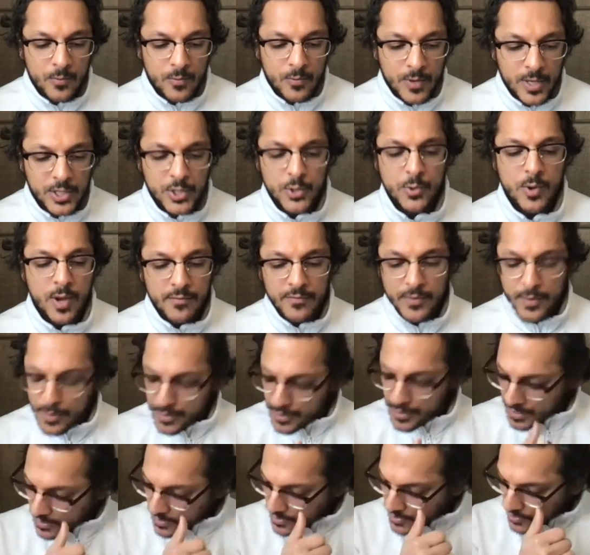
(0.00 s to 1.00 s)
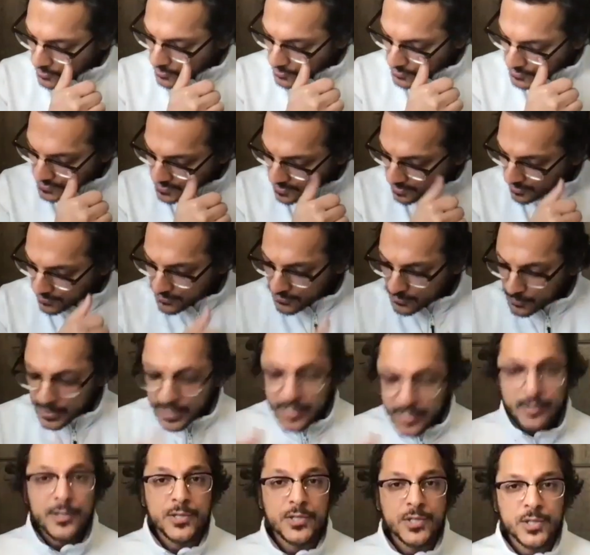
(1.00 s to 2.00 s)
And you ever think to yourself,
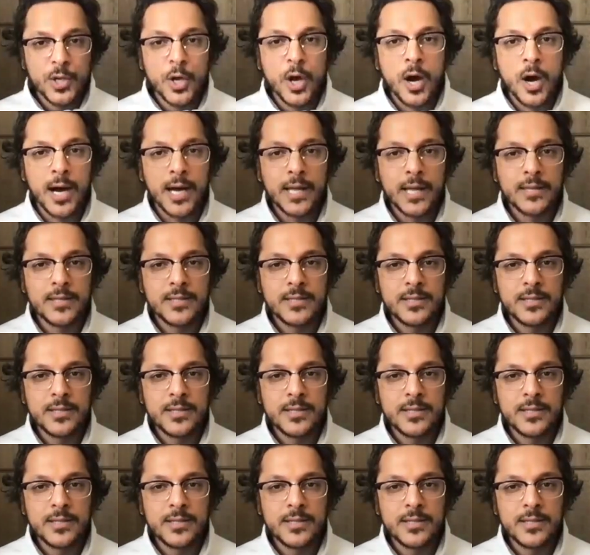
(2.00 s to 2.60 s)
where is God?